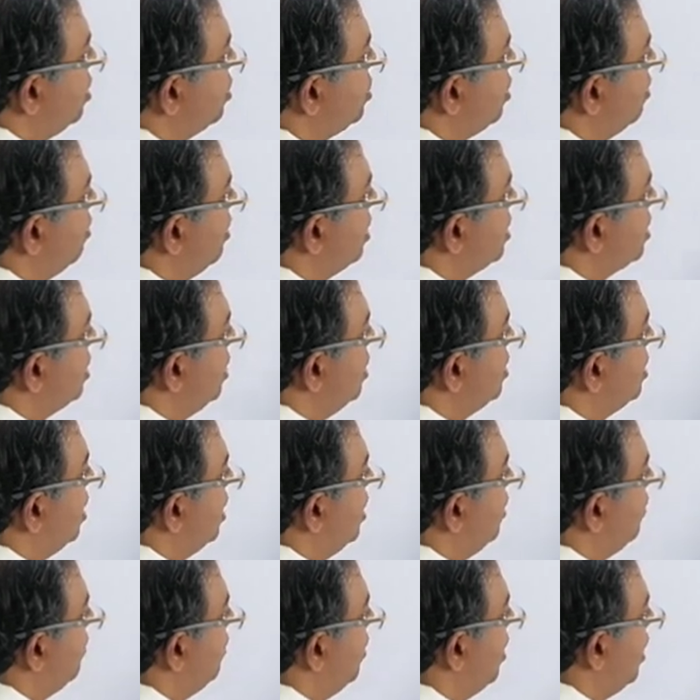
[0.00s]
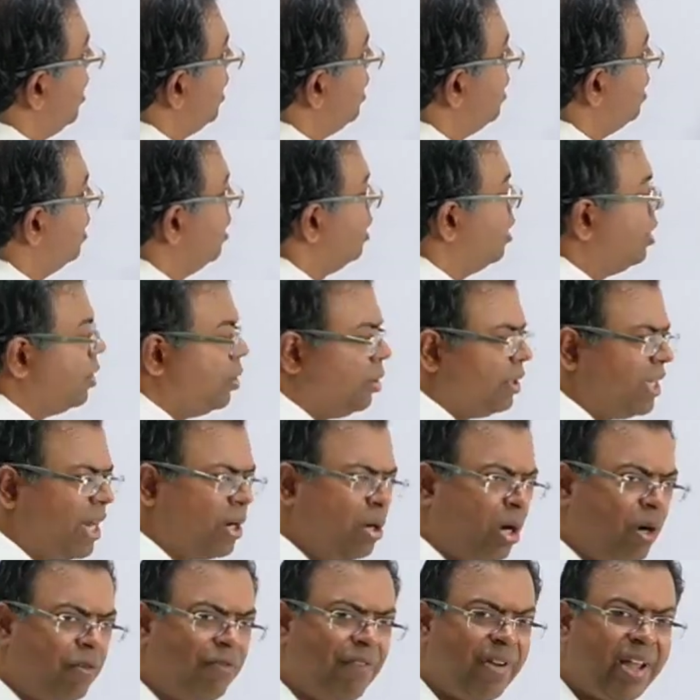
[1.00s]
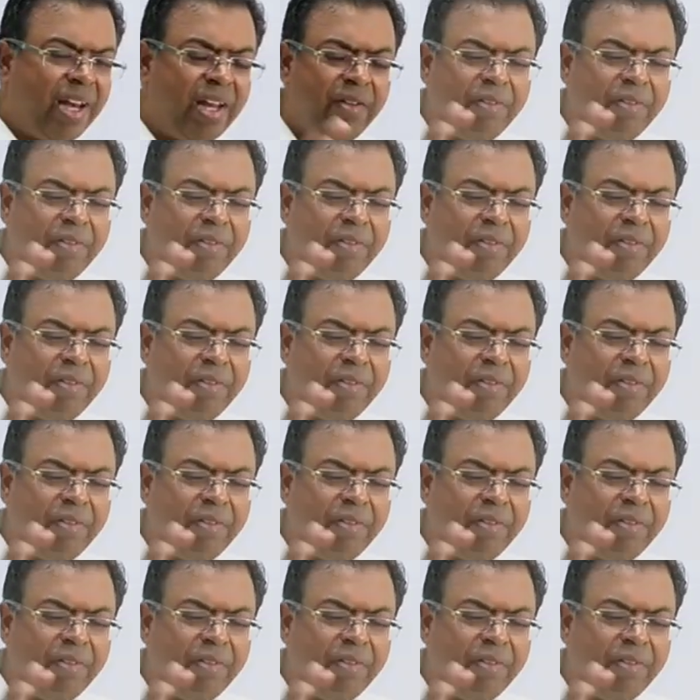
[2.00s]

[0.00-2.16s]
edges of muscles are defined. Now, they're not